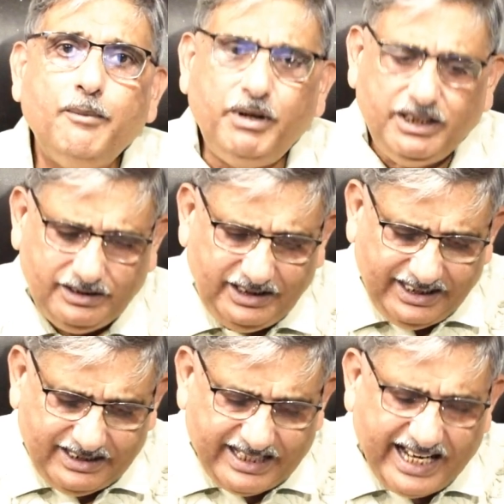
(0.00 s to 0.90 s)
But the
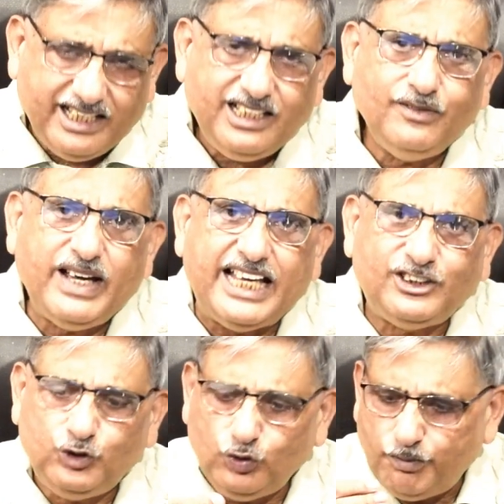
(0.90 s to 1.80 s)
executive
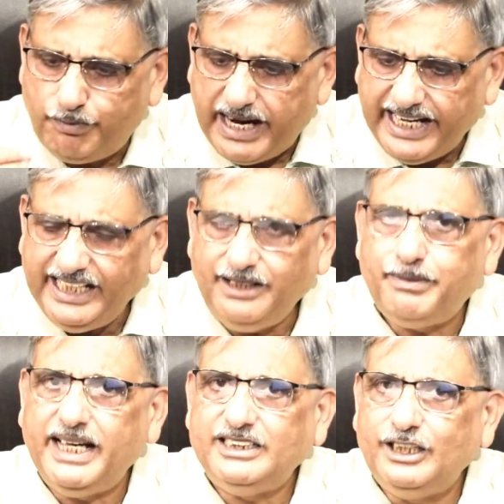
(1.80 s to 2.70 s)
has to abide
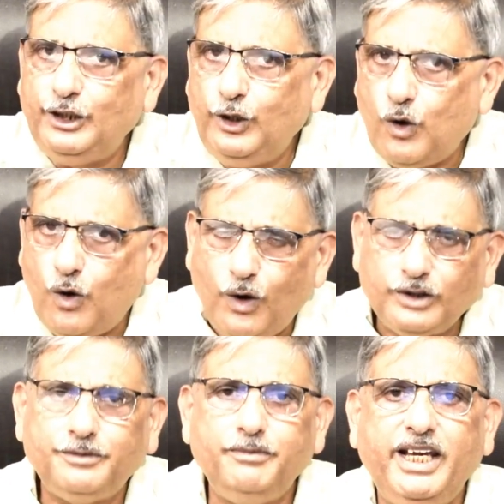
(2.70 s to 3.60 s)
by the
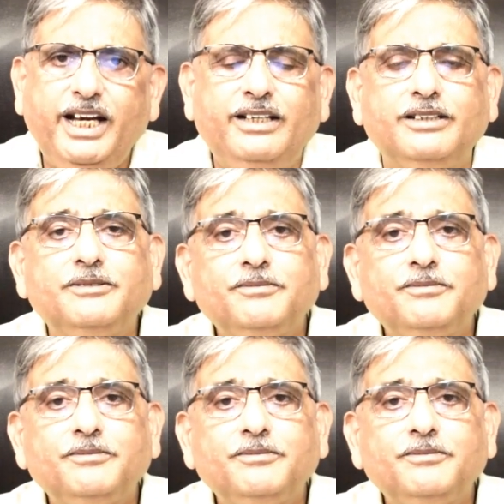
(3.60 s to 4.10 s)
laws made.